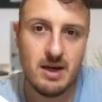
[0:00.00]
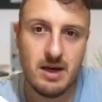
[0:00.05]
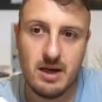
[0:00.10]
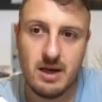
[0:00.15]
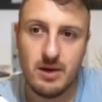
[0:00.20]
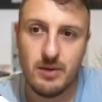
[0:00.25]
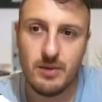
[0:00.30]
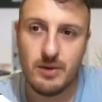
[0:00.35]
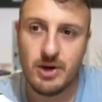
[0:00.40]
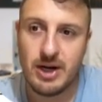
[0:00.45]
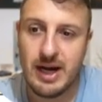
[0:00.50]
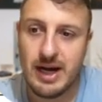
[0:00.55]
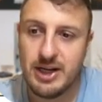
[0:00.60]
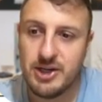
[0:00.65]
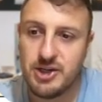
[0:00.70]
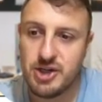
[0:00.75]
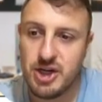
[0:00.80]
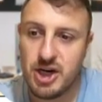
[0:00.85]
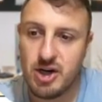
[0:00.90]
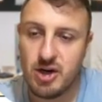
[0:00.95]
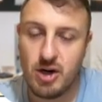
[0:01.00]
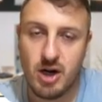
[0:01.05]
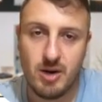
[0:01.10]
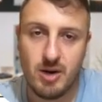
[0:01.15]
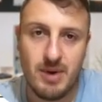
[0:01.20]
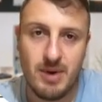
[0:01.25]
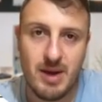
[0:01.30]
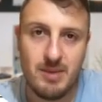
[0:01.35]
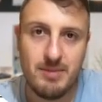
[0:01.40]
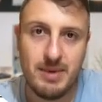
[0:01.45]
Uh, where I share
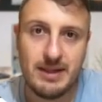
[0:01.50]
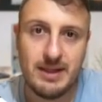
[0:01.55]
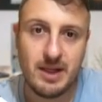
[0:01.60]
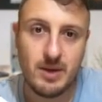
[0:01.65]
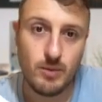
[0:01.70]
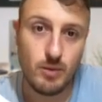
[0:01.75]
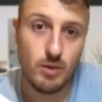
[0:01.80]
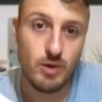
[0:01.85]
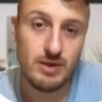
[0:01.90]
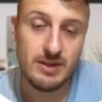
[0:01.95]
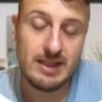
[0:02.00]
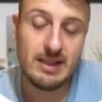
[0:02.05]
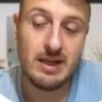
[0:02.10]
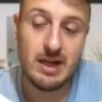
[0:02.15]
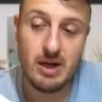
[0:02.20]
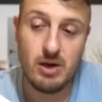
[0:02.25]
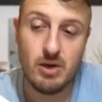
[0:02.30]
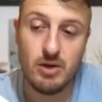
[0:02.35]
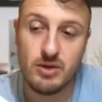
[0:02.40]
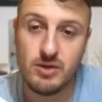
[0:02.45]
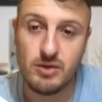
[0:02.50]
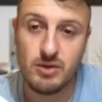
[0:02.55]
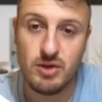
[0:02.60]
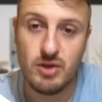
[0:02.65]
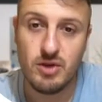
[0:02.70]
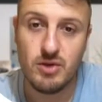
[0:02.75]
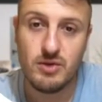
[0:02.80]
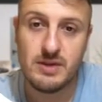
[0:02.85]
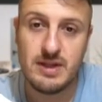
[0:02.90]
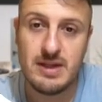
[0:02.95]
all my betting models that I also
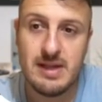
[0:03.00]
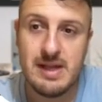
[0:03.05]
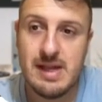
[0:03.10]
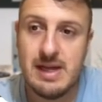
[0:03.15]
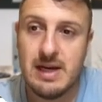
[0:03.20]
use.